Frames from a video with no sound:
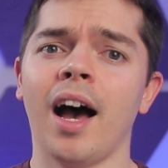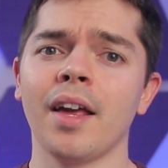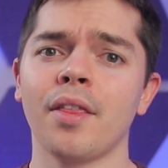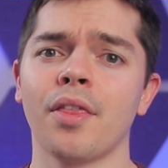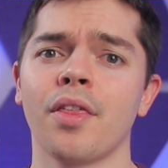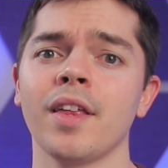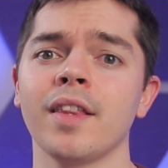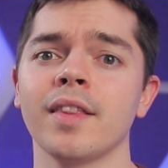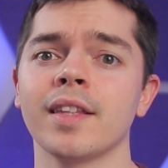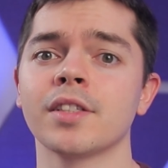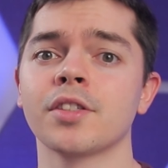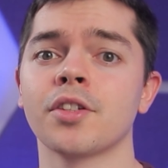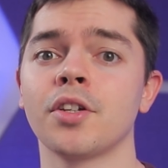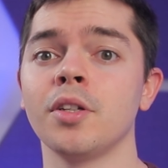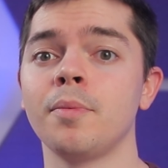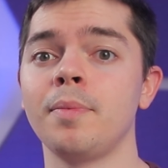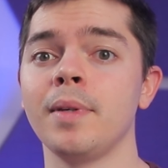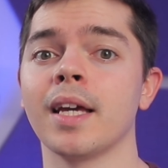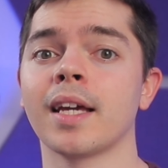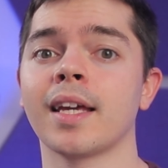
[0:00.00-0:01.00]
I think this
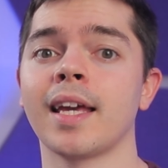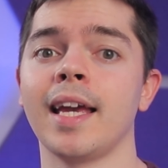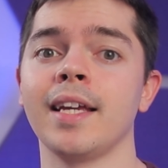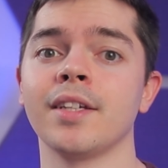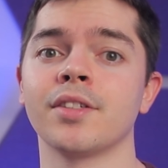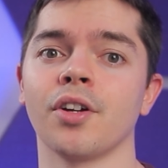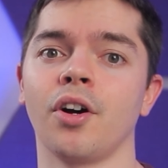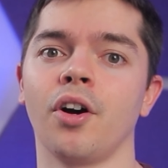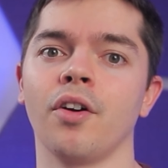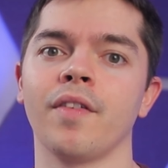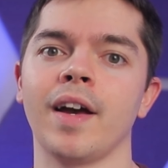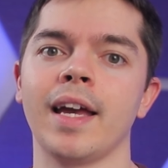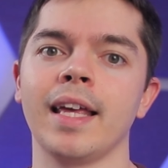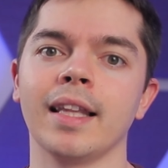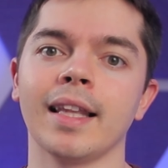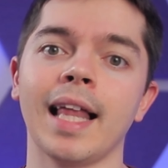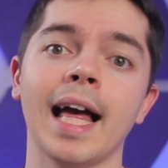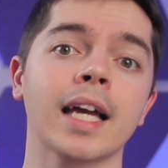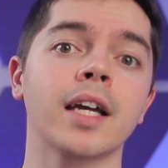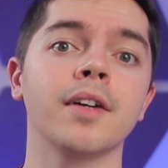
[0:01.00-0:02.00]
could be a case of a
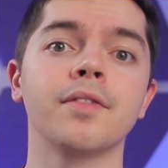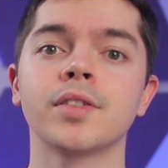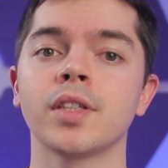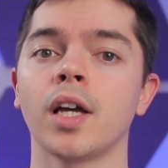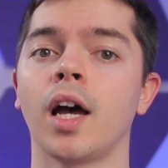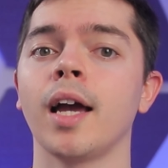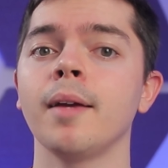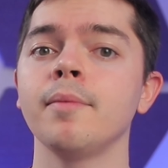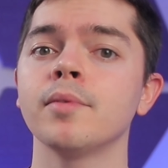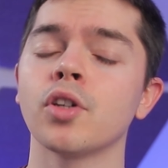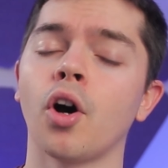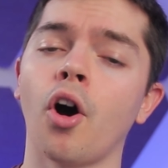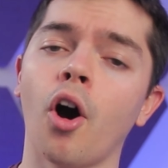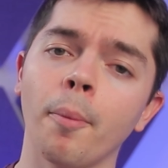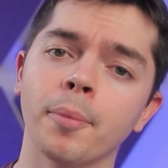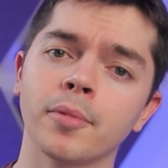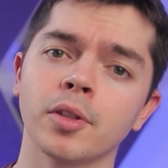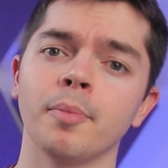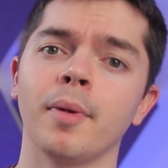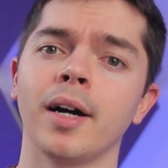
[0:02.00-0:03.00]
lack of time to
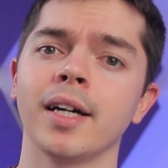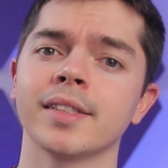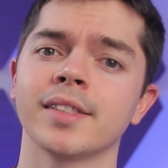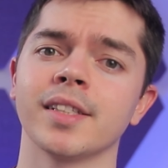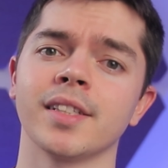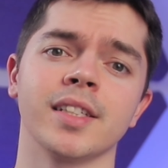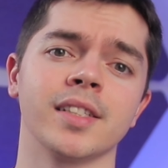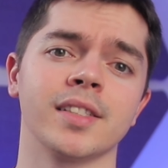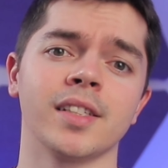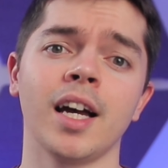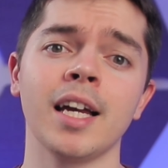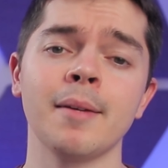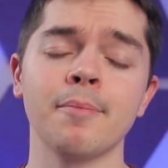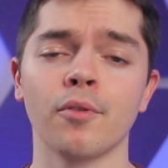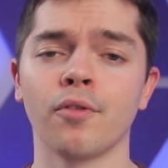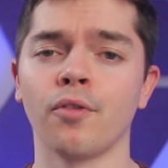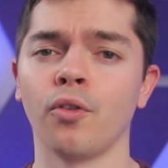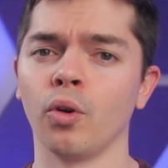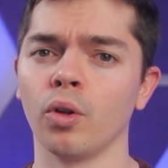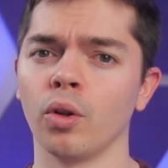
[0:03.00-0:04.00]
optimize the design
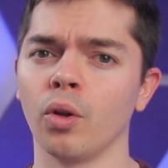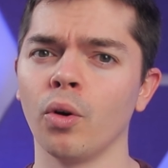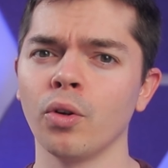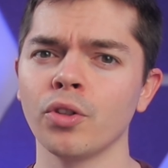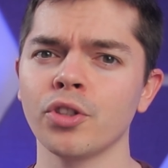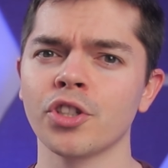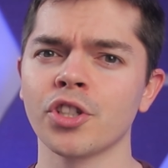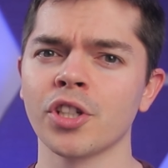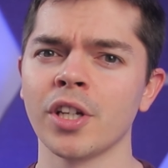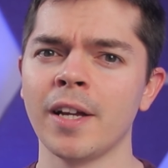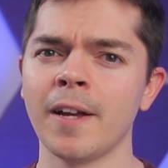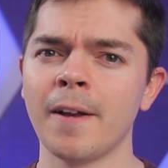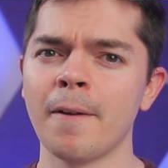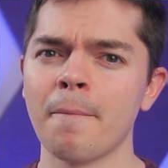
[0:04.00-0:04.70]
before launch,